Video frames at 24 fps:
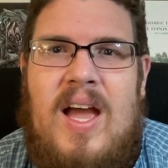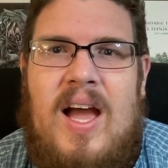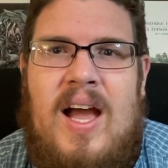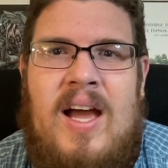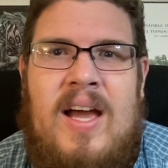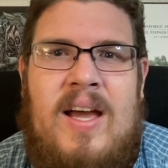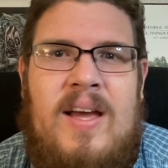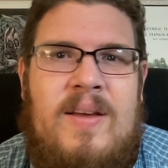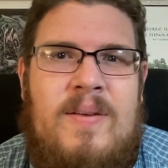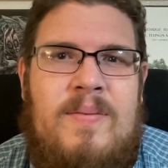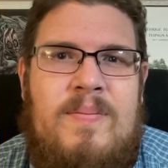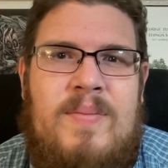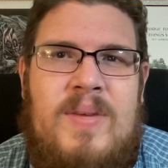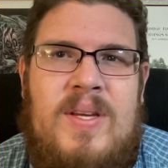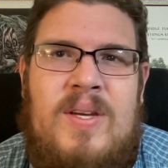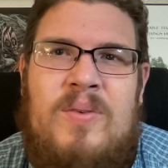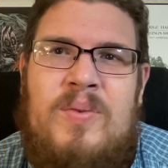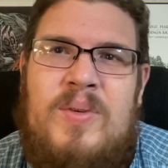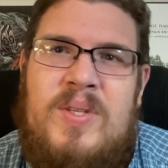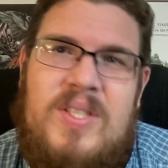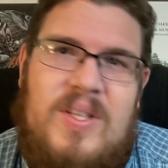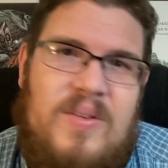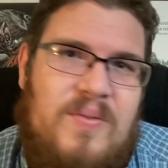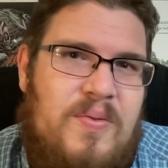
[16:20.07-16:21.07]
It
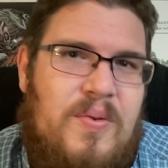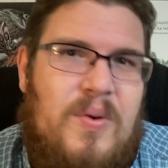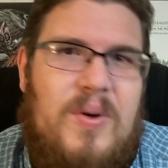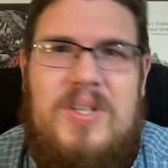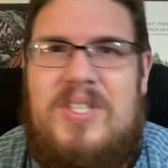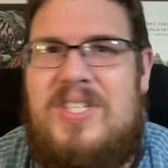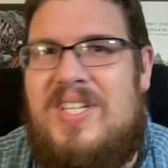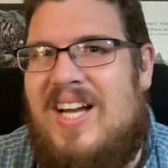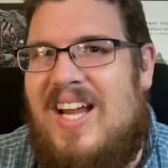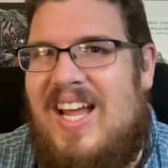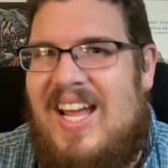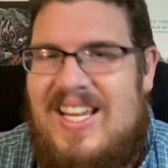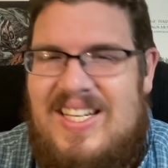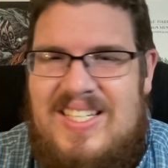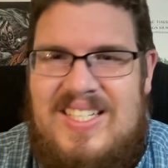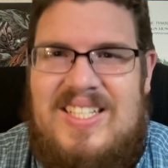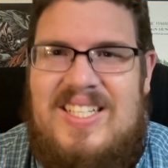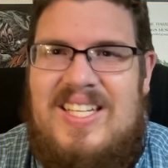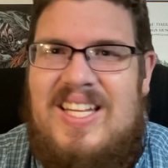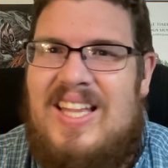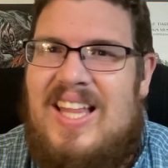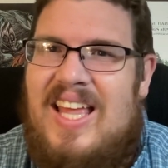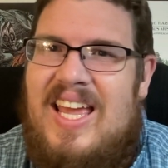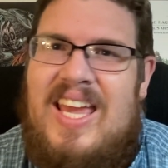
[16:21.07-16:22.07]
was unfortunate I had to
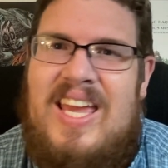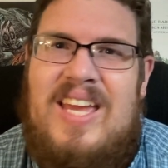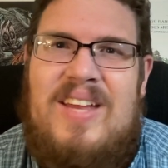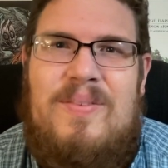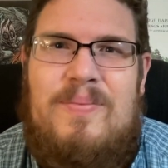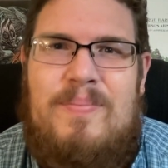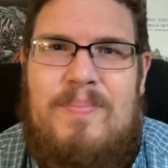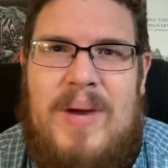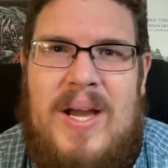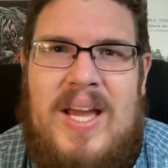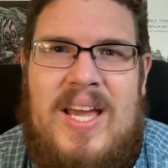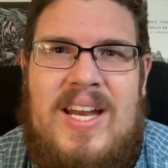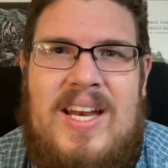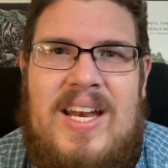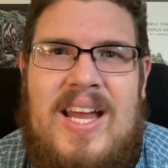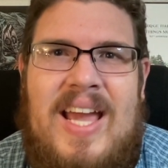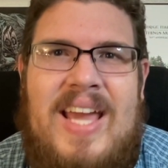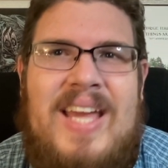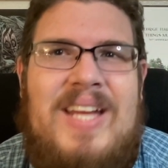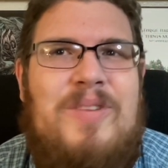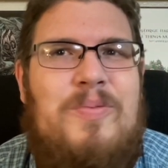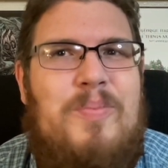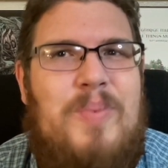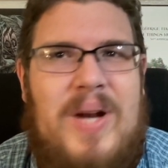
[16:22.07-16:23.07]
delay it by a
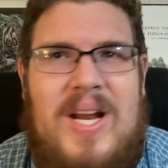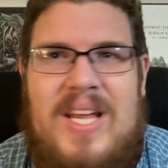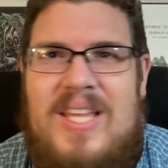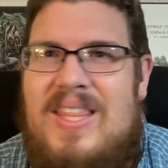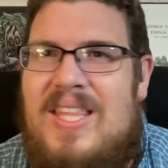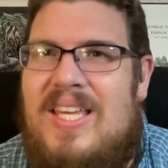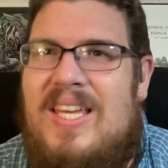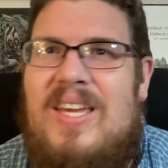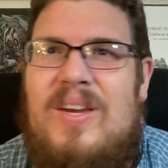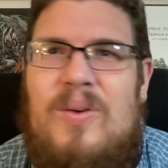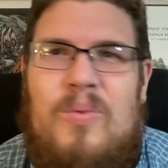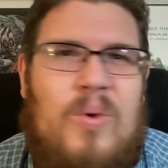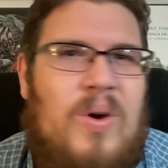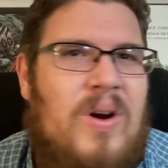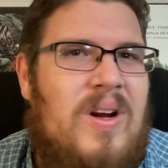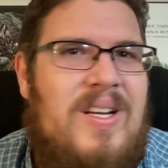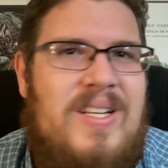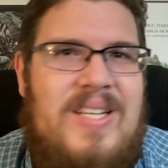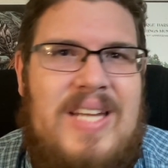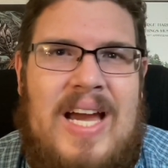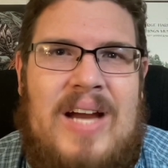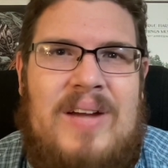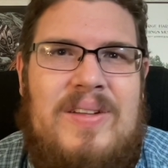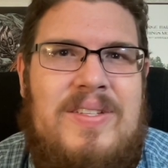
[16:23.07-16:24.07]
night, but I think it
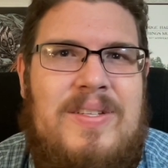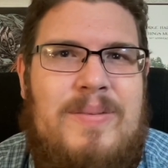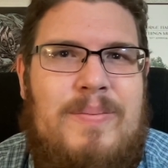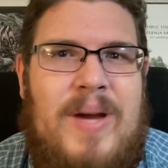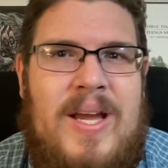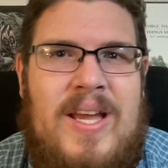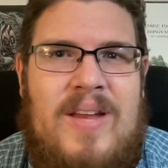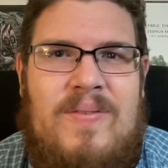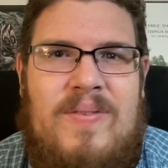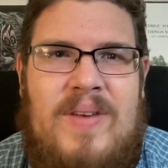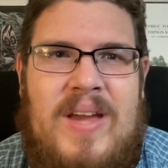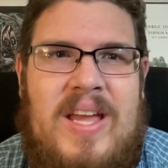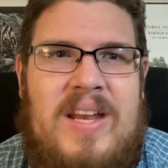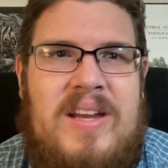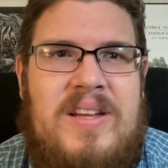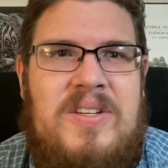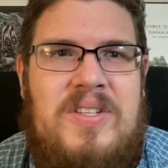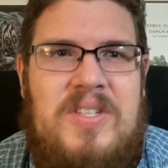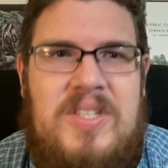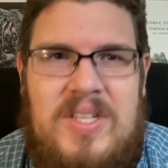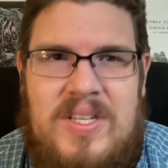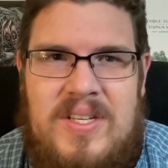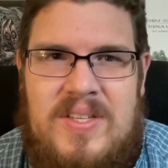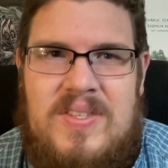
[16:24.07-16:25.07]
worked out to my
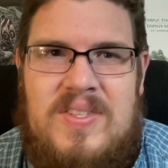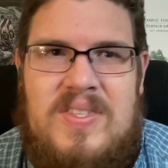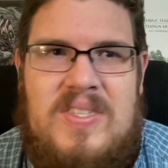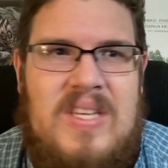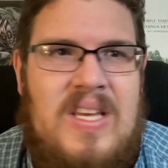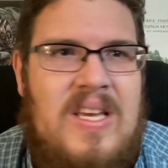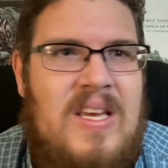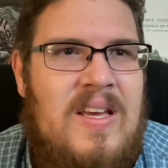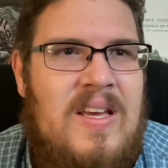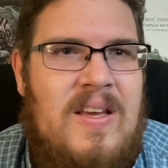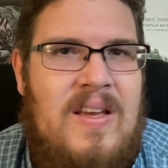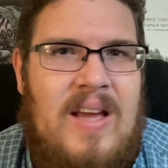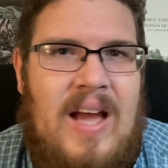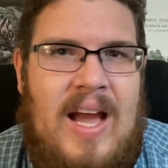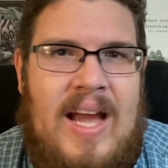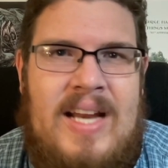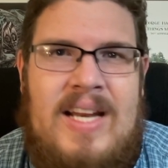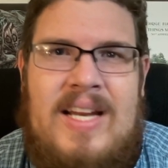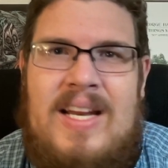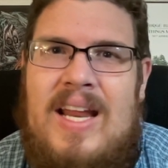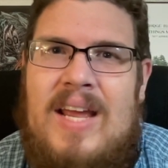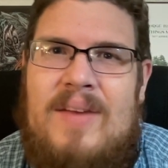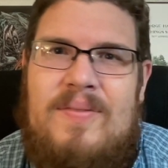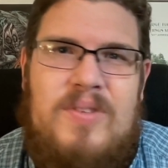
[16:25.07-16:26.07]
advantage because I
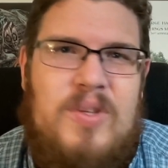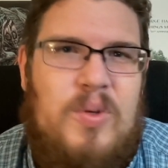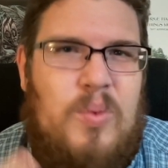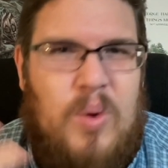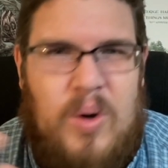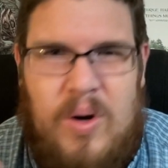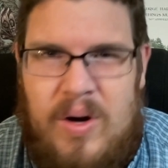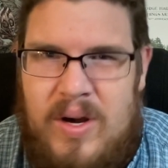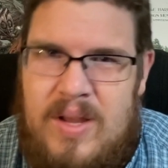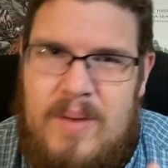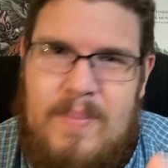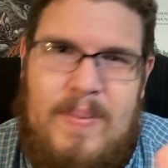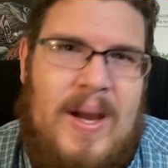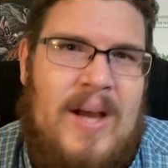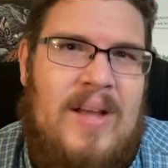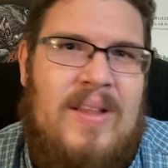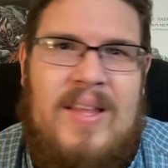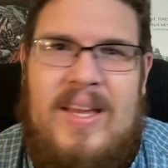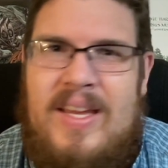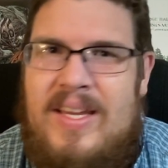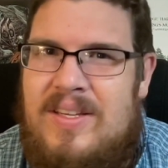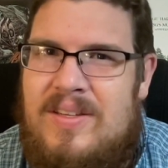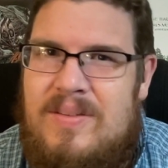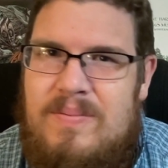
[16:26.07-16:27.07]
didn't have to worry about
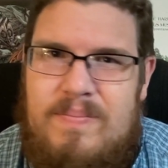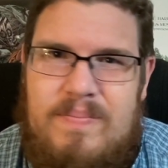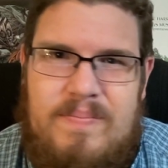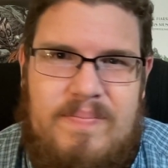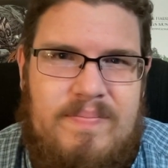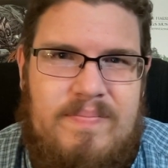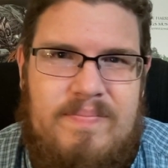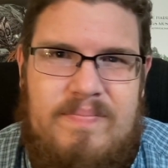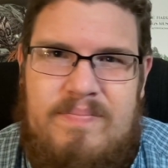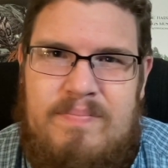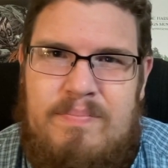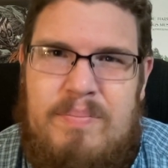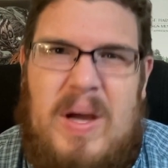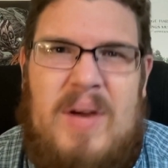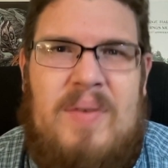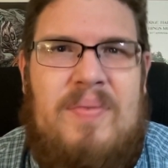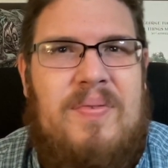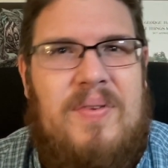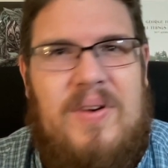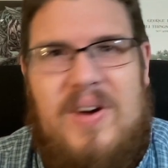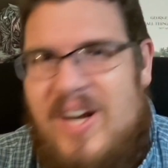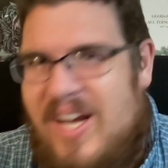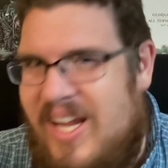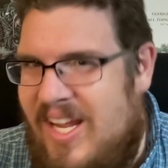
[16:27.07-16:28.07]
like
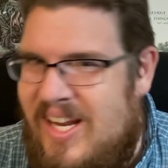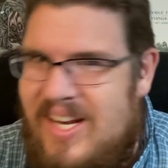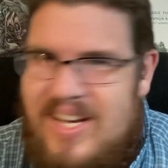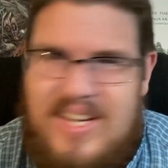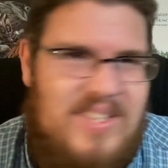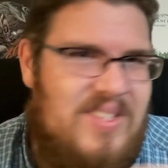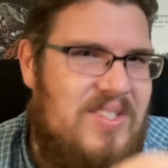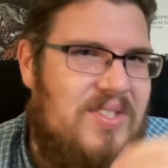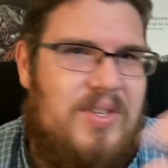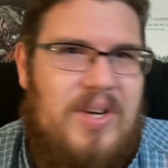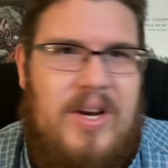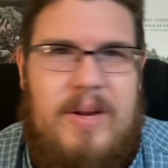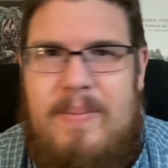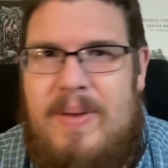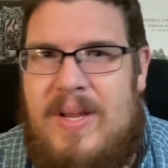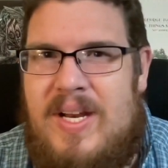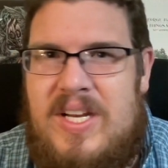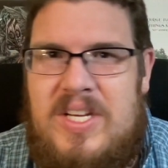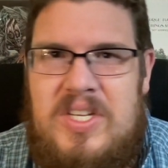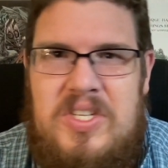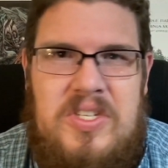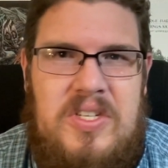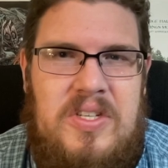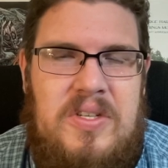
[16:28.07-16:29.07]
buffering and streaming
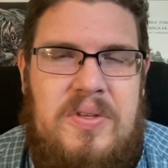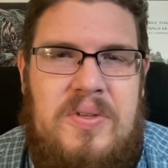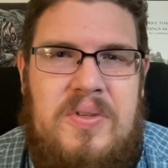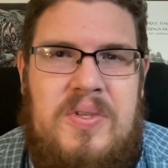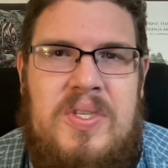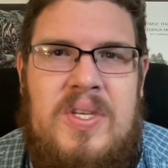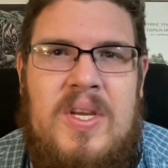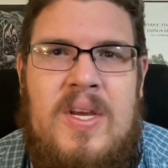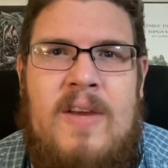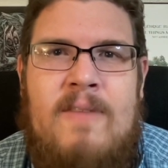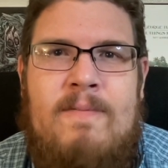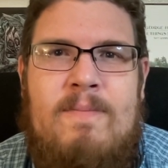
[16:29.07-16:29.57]
issues.